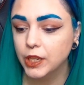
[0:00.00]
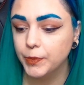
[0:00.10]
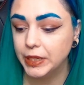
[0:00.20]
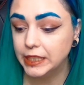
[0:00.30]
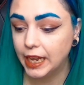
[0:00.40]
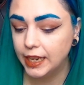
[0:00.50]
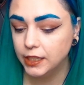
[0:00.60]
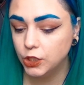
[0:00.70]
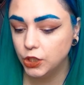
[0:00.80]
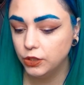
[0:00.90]
I'm
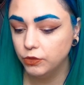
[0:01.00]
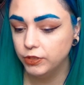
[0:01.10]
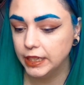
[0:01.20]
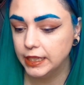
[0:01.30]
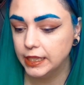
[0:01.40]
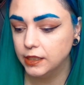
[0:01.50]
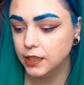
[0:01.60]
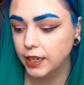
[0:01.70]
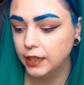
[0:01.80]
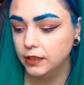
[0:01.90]
excited to read this
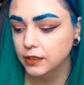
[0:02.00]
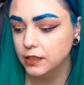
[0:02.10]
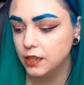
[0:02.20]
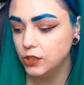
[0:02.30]
and